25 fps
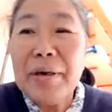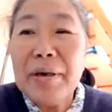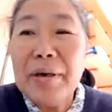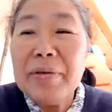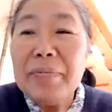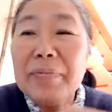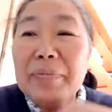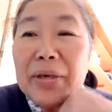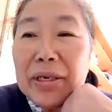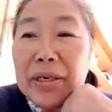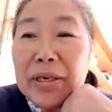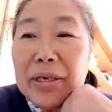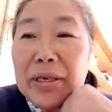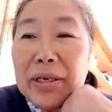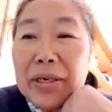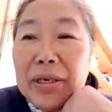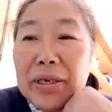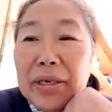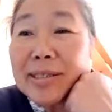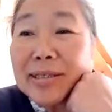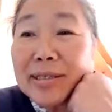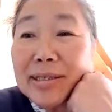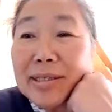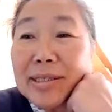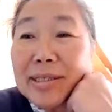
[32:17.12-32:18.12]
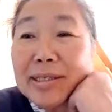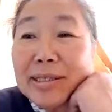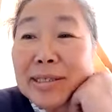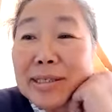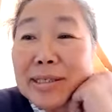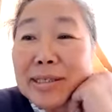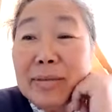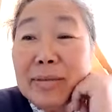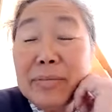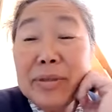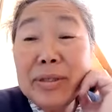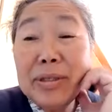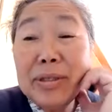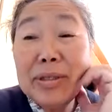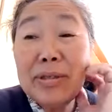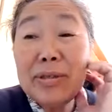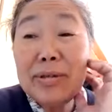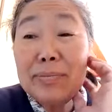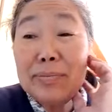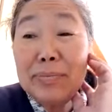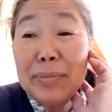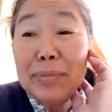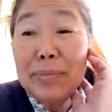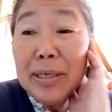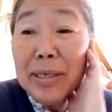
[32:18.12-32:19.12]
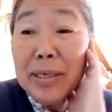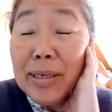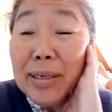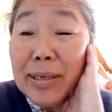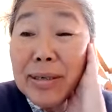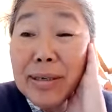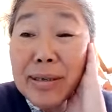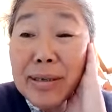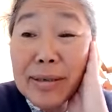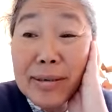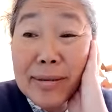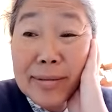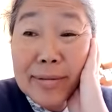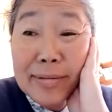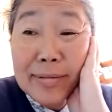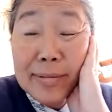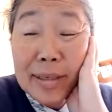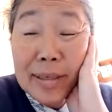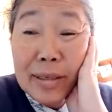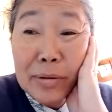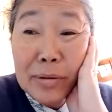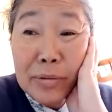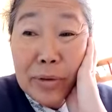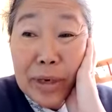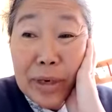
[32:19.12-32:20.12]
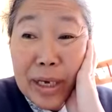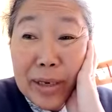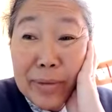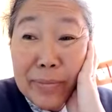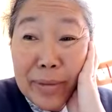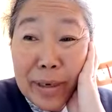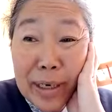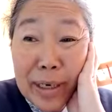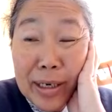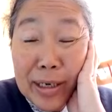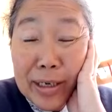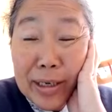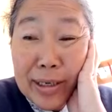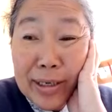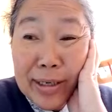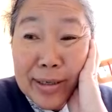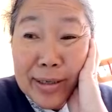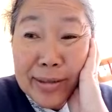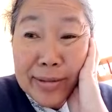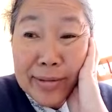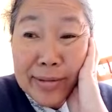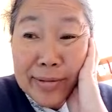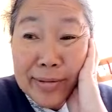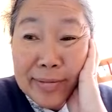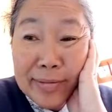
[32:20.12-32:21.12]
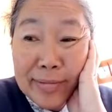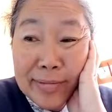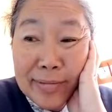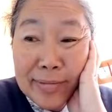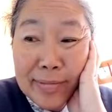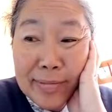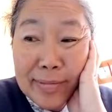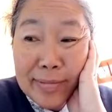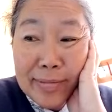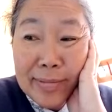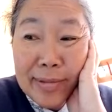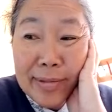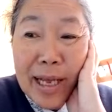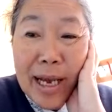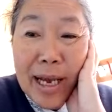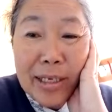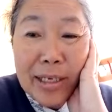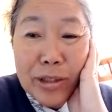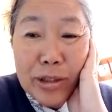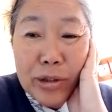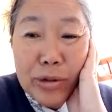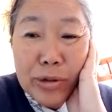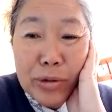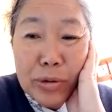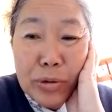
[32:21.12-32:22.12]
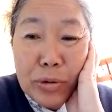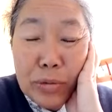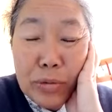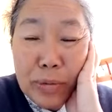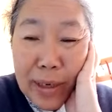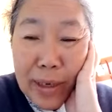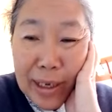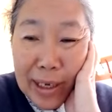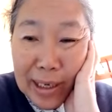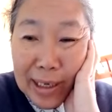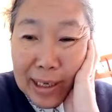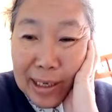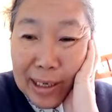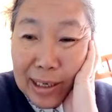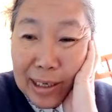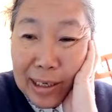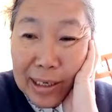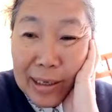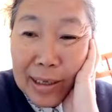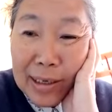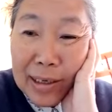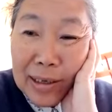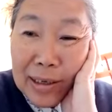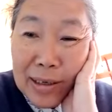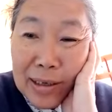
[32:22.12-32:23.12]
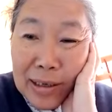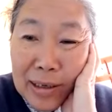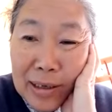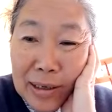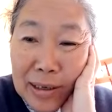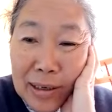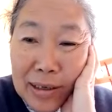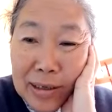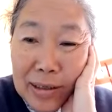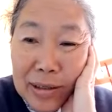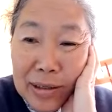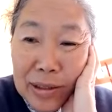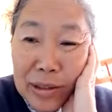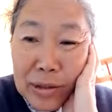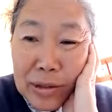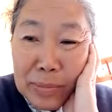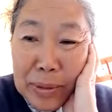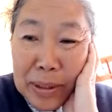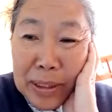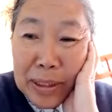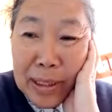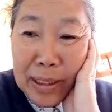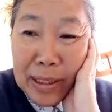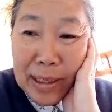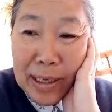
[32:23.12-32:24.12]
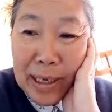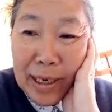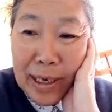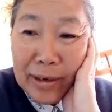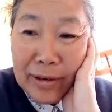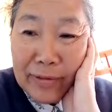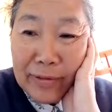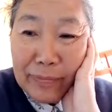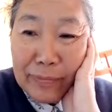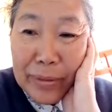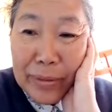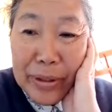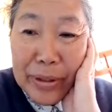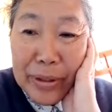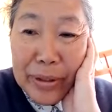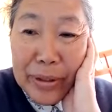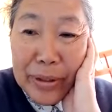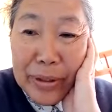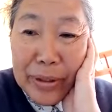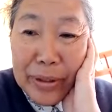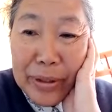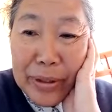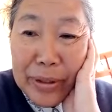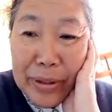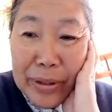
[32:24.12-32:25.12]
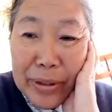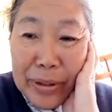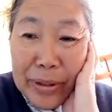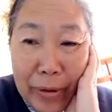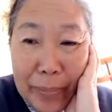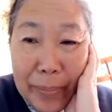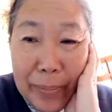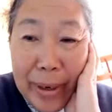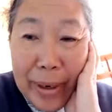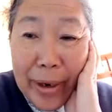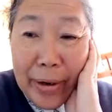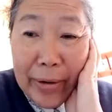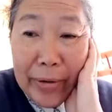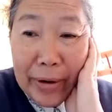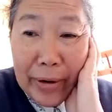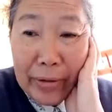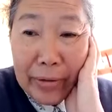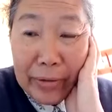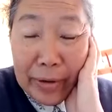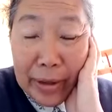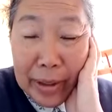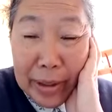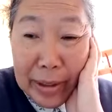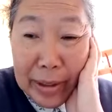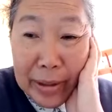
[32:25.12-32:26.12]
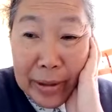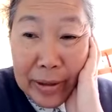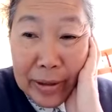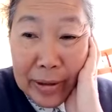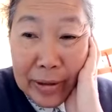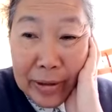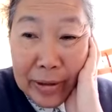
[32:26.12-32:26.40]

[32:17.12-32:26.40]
I mean, because this seems to be in a way my natural way to be a kind of pilgrim or a peregrine,